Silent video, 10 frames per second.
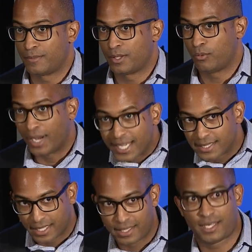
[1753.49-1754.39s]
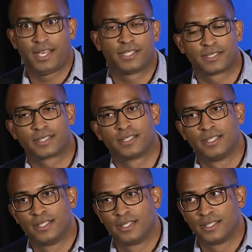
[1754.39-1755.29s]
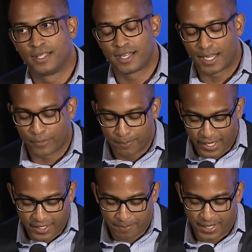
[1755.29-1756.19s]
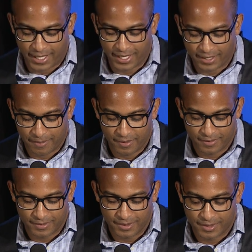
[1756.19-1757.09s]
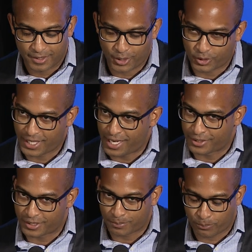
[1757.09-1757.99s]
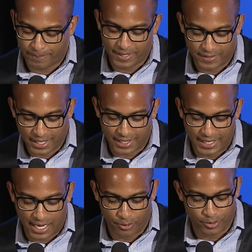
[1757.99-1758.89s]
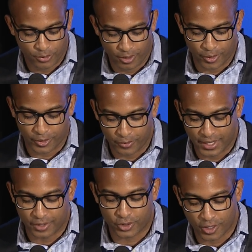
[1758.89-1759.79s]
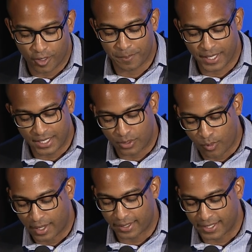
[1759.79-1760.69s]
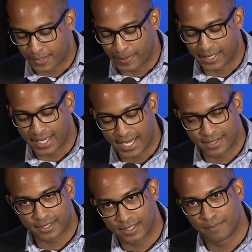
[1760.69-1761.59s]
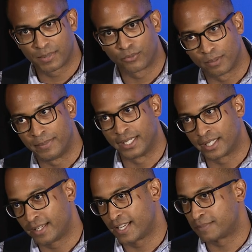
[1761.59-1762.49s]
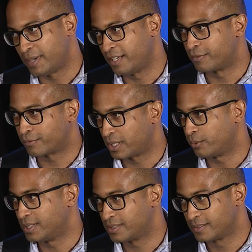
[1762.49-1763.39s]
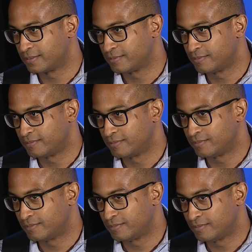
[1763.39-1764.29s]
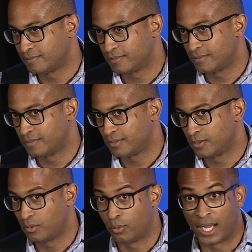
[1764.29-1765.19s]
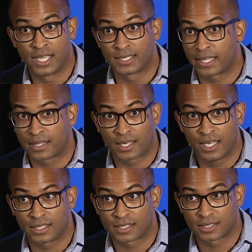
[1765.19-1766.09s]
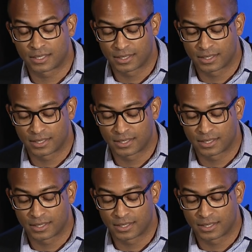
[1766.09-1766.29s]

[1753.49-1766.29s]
Why is that the case? And I'm reminded by sociologist Piven and Cloward, who argued that sharp inequality has been constant, but rebellion has been infrequent. Mm. Why is that the case?